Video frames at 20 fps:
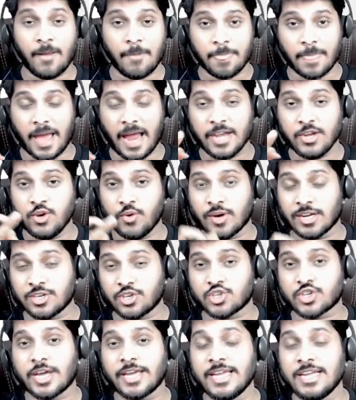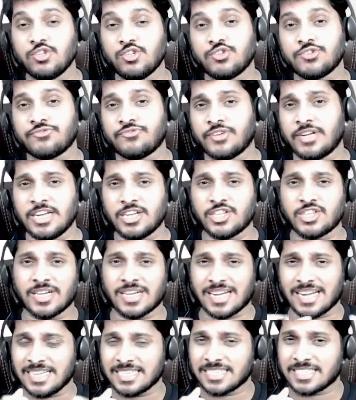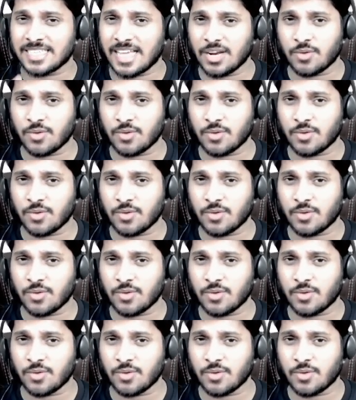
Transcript: and you are trying to finish it less than